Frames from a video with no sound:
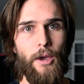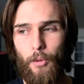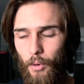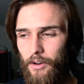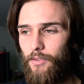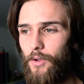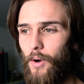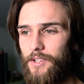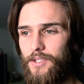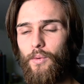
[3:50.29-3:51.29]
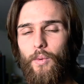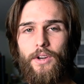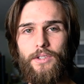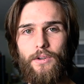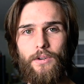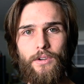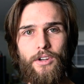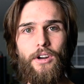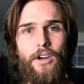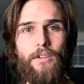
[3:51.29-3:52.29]
But what if you also worked on on
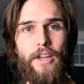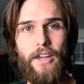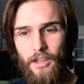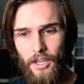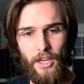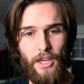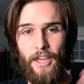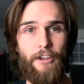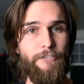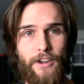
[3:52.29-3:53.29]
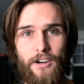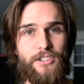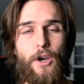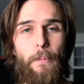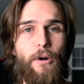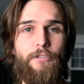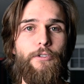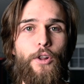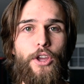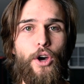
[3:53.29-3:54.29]
your own? Like, if there's no
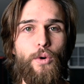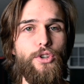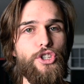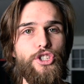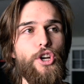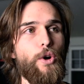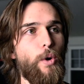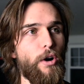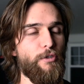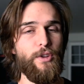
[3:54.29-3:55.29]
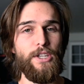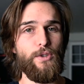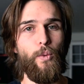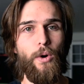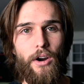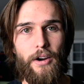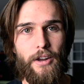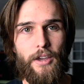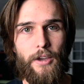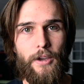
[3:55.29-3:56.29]
portfolio to show off this work,